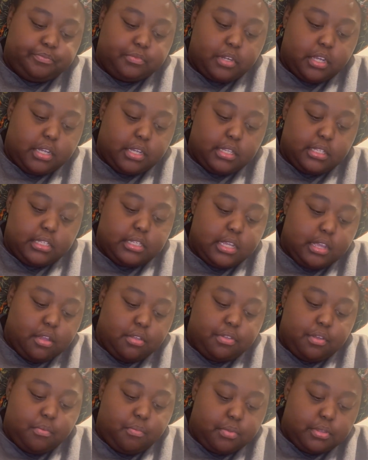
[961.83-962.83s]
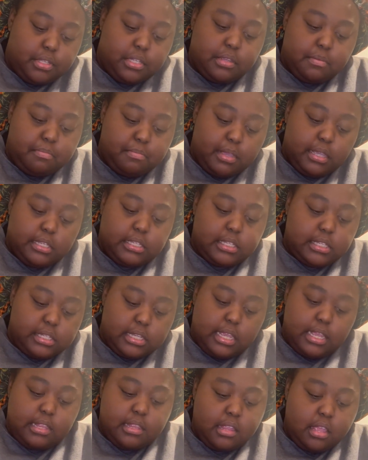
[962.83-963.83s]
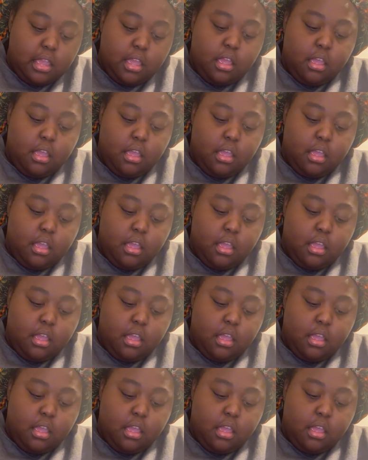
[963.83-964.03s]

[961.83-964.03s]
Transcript: I can tell that once it mixes in